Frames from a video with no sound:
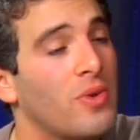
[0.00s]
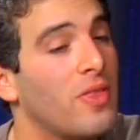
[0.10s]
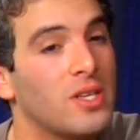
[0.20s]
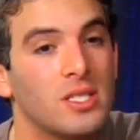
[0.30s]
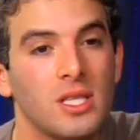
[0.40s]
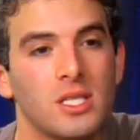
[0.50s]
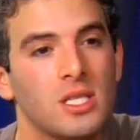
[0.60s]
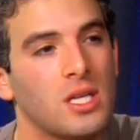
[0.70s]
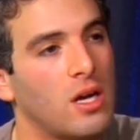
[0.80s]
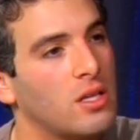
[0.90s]
and then they see this
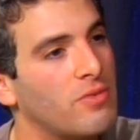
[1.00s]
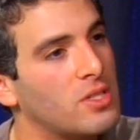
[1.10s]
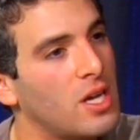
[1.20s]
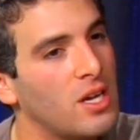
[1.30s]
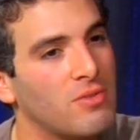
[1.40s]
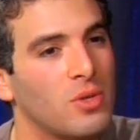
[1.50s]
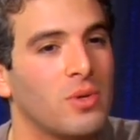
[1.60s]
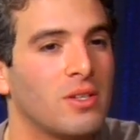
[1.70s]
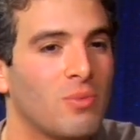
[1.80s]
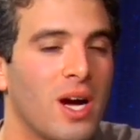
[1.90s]
entirely different side of you,
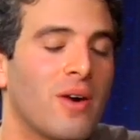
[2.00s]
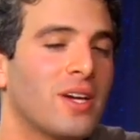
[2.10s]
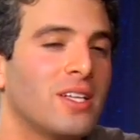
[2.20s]
and wow,